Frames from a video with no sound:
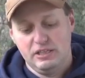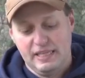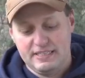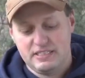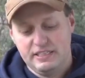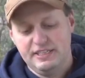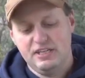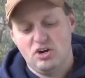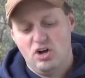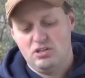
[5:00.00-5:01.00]
lens
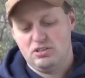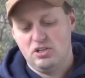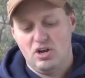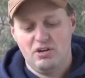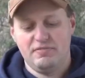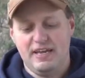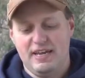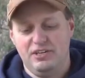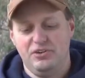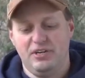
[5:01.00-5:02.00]
cleaning cloth,
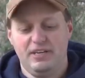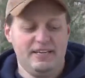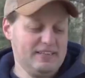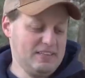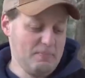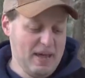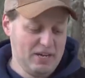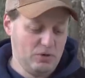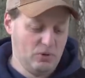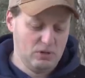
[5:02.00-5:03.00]
and you're going to get the
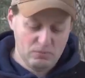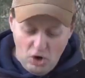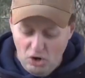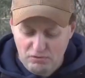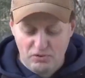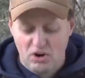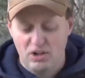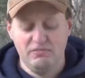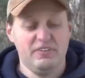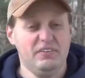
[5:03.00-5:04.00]
manual.
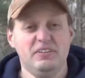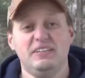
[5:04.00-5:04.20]
Overall, very